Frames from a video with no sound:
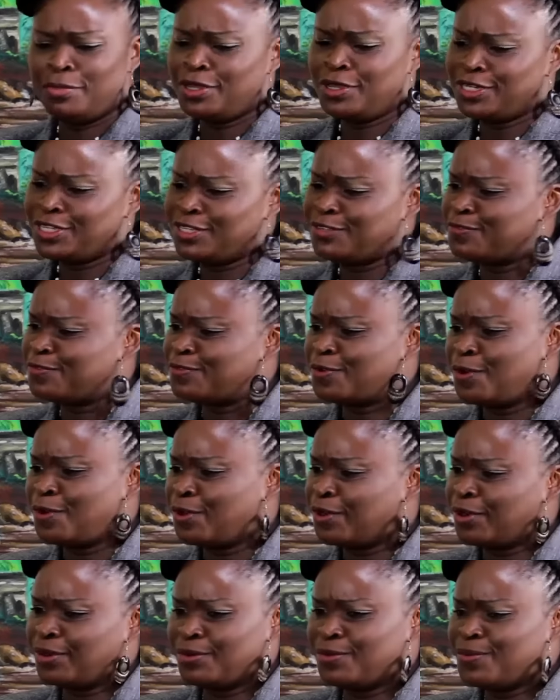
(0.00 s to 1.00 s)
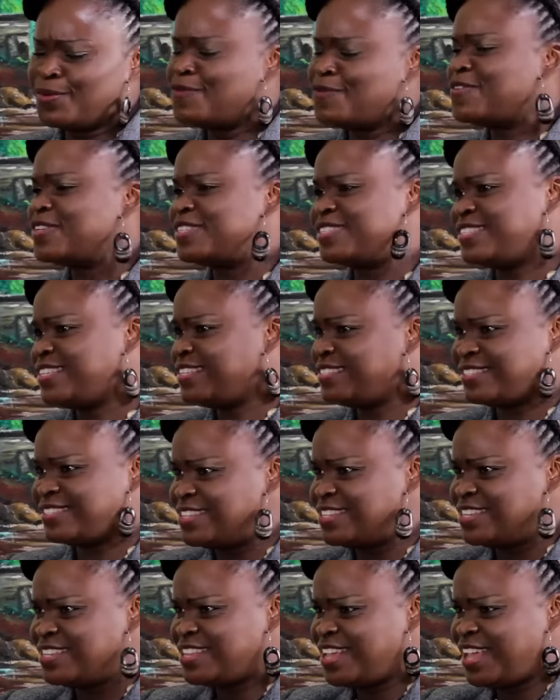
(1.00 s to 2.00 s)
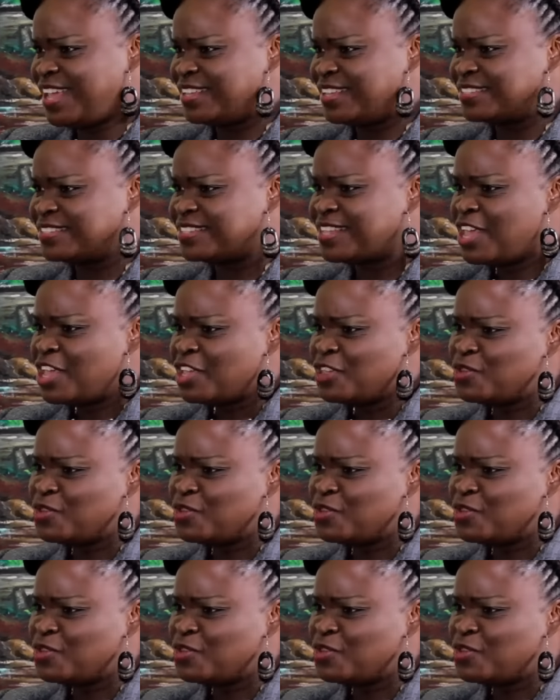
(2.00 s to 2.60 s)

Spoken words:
money for over 16 years.